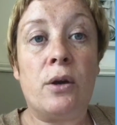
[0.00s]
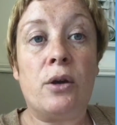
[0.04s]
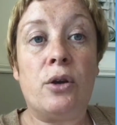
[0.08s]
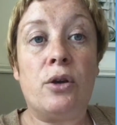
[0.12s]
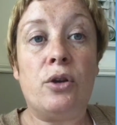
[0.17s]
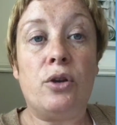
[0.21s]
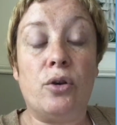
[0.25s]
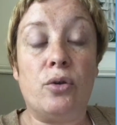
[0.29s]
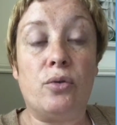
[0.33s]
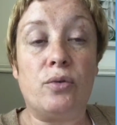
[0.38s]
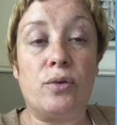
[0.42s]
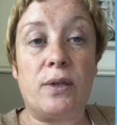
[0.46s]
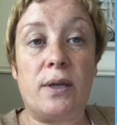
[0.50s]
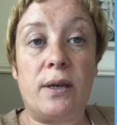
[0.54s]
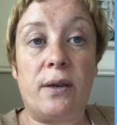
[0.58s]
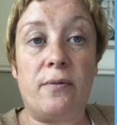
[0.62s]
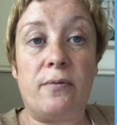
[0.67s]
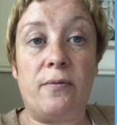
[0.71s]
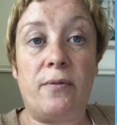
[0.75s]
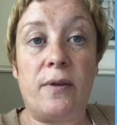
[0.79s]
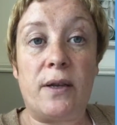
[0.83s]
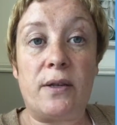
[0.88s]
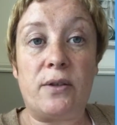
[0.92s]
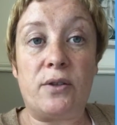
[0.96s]
Using
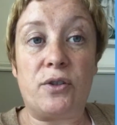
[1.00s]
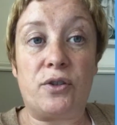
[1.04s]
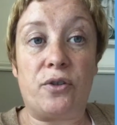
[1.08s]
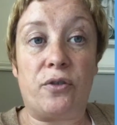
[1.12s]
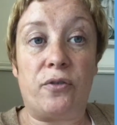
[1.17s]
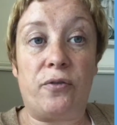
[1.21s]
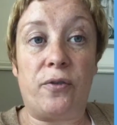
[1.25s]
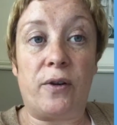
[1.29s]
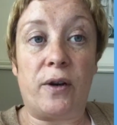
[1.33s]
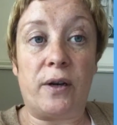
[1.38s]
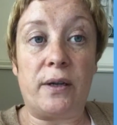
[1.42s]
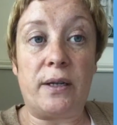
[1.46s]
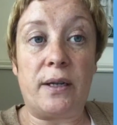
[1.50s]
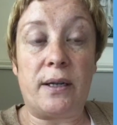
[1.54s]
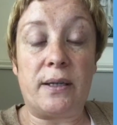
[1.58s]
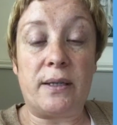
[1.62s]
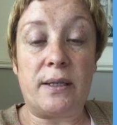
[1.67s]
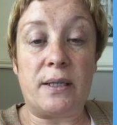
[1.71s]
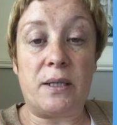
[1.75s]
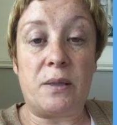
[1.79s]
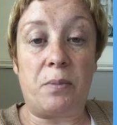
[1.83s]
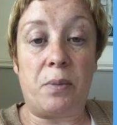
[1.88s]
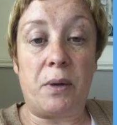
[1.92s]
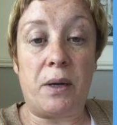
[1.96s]
investor finance
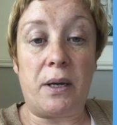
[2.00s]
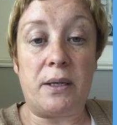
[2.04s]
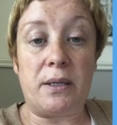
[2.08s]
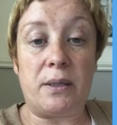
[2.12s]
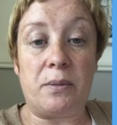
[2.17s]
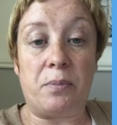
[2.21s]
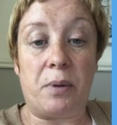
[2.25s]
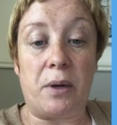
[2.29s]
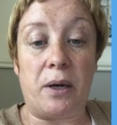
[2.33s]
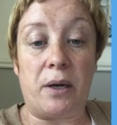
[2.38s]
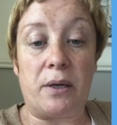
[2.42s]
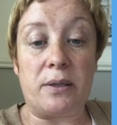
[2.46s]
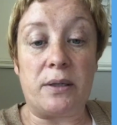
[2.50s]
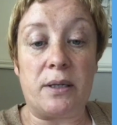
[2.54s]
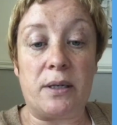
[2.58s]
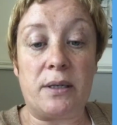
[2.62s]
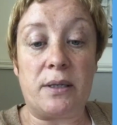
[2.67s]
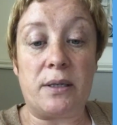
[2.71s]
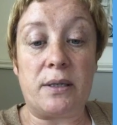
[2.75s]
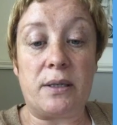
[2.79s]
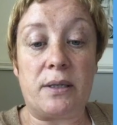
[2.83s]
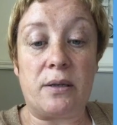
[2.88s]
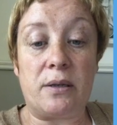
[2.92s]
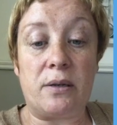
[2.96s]
to pay
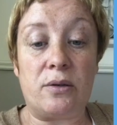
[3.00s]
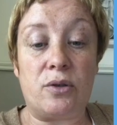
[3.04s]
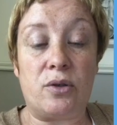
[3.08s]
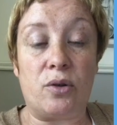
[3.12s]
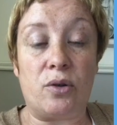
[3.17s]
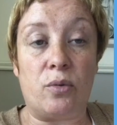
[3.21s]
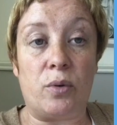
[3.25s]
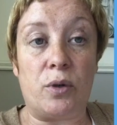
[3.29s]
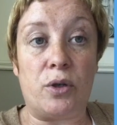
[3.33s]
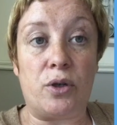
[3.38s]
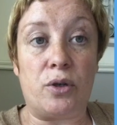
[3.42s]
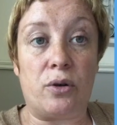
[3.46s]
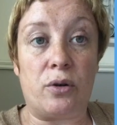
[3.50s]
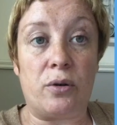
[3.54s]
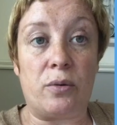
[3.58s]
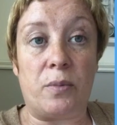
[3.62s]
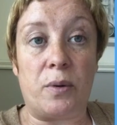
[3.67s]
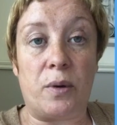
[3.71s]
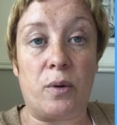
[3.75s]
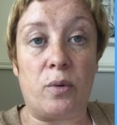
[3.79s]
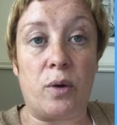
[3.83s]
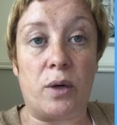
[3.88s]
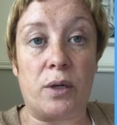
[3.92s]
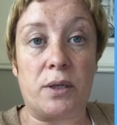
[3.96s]
deposits. So we talk
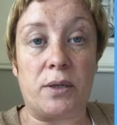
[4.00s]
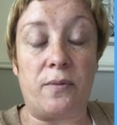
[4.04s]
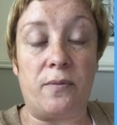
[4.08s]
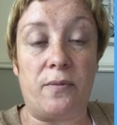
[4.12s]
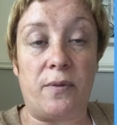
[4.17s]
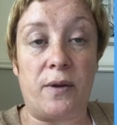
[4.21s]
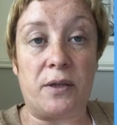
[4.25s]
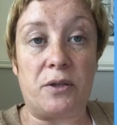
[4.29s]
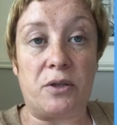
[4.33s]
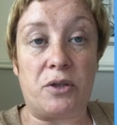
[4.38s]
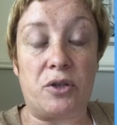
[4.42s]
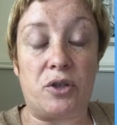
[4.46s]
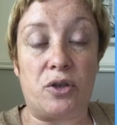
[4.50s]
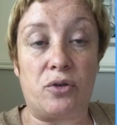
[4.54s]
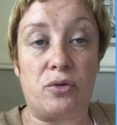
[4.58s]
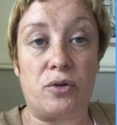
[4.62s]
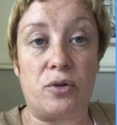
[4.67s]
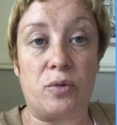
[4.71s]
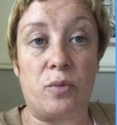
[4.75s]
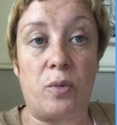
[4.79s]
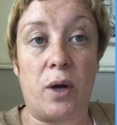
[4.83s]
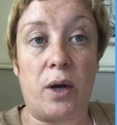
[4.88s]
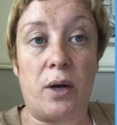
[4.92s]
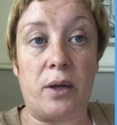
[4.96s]
about what investors
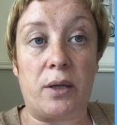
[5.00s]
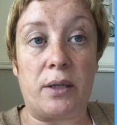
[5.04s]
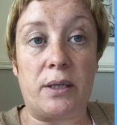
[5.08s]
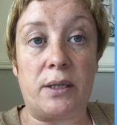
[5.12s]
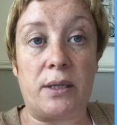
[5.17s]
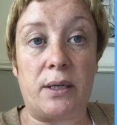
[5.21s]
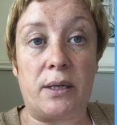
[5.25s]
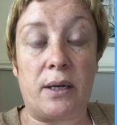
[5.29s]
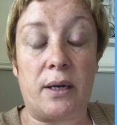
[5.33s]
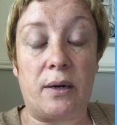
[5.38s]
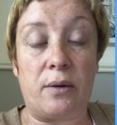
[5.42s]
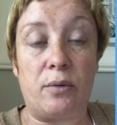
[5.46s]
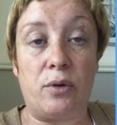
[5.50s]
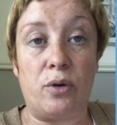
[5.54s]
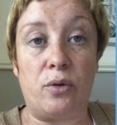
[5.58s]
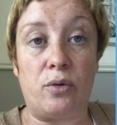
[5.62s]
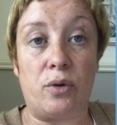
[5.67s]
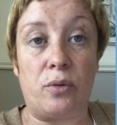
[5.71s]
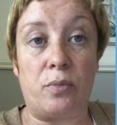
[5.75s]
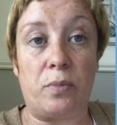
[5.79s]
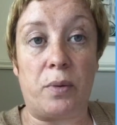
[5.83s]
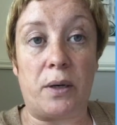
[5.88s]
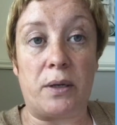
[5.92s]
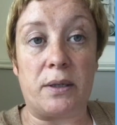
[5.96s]
want and how you
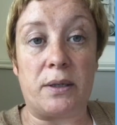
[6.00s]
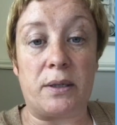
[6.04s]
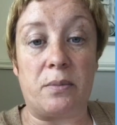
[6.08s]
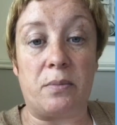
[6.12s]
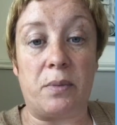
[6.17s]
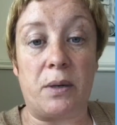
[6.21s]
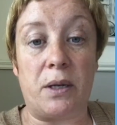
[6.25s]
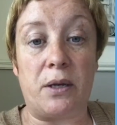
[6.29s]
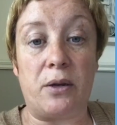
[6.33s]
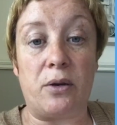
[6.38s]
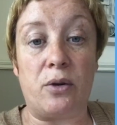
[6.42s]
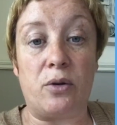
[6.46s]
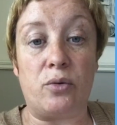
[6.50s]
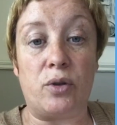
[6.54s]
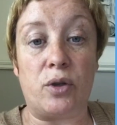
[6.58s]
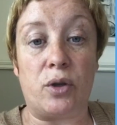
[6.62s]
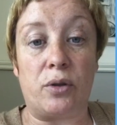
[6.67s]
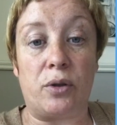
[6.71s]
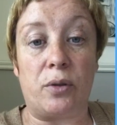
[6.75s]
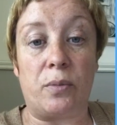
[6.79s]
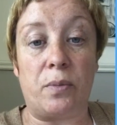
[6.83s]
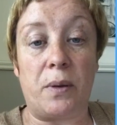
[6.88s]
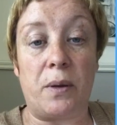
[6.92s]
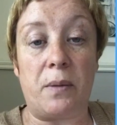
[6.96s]
could possibly use
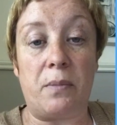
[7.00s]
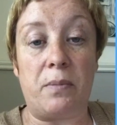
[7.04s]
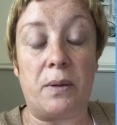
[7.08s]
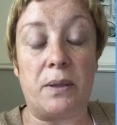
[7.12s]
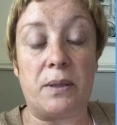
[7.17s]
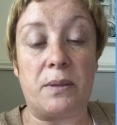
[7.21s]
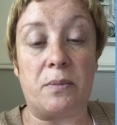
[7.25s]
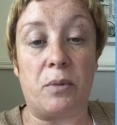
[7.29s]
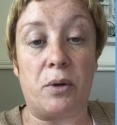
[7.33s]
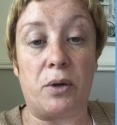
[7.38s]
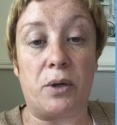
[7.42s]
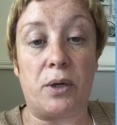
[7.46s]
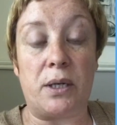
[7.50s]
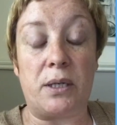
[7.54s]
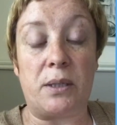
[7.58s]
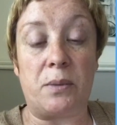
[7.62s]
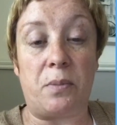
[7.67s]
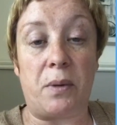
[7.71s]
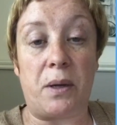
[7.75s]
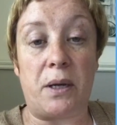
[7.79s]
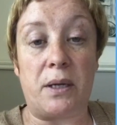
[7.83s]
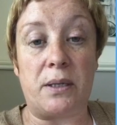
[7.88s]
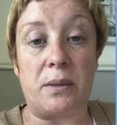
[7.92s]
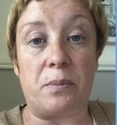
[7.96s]
other people's money to
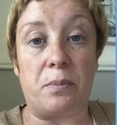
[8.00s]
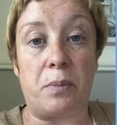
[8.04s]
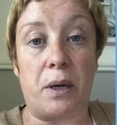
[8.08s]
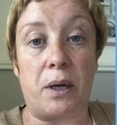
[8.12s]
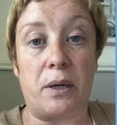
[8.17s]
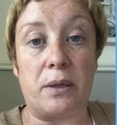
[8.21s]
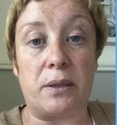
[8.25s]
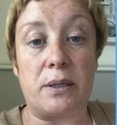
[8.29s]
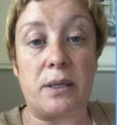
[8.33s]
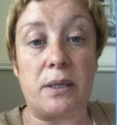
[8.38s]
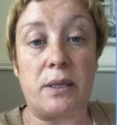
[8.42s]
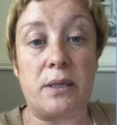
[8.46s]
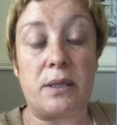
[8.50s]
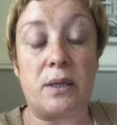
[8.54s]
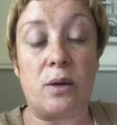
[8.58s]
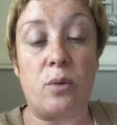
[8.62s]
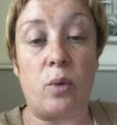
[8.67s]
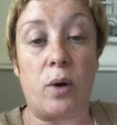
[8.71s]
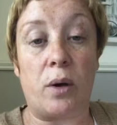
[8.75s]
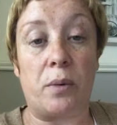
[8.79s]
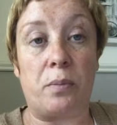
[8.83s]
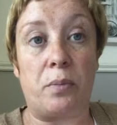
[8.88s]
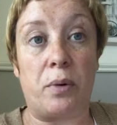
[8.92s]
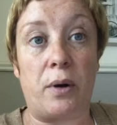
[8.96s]
pay deposits,
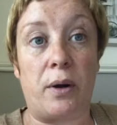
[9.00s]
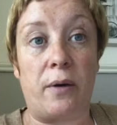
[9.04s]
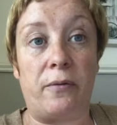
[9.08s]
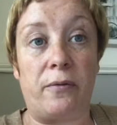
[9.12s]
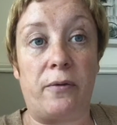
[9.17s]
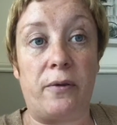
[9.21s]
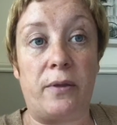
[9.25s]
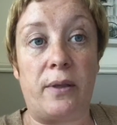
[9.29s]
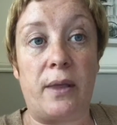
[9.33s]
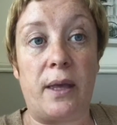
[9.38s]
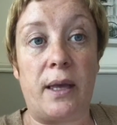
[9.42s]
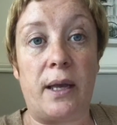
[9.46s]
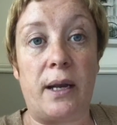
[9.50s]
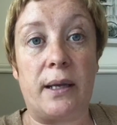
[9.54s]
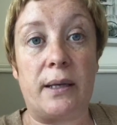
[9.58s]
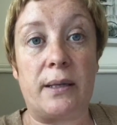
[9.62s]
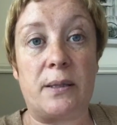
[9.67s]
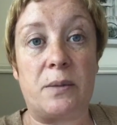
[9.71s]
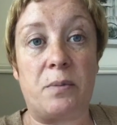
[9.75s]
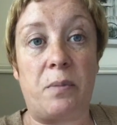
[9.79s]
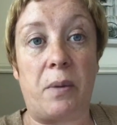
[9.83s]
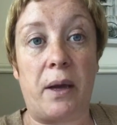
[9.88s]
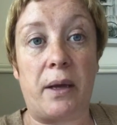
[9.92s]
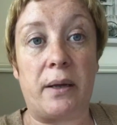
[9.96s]
what profit they'll
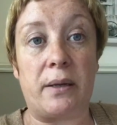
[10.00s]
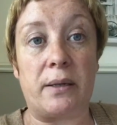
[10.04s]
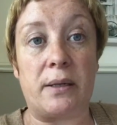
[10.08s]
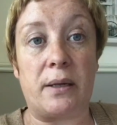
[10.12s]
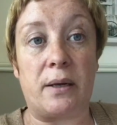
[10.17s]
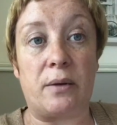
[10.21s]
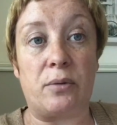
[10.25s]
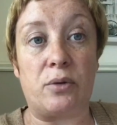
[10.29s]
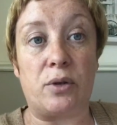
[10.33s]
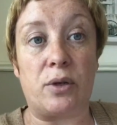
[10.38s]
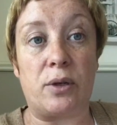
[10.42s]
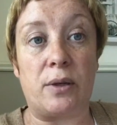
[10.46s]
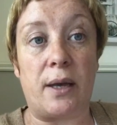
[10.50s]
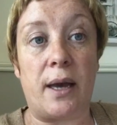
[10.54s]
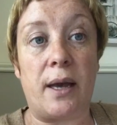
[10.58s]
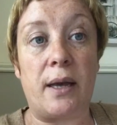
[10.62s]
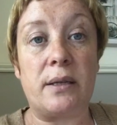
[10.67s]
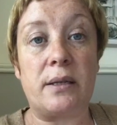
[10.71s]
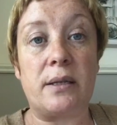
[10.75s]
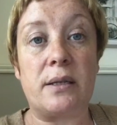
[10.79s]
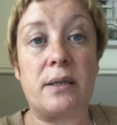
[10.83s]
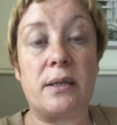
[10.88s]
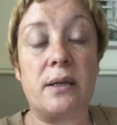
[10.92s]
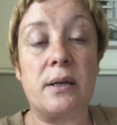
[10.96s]
expect out of
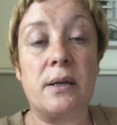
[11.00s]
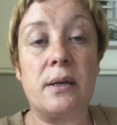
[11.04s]
that,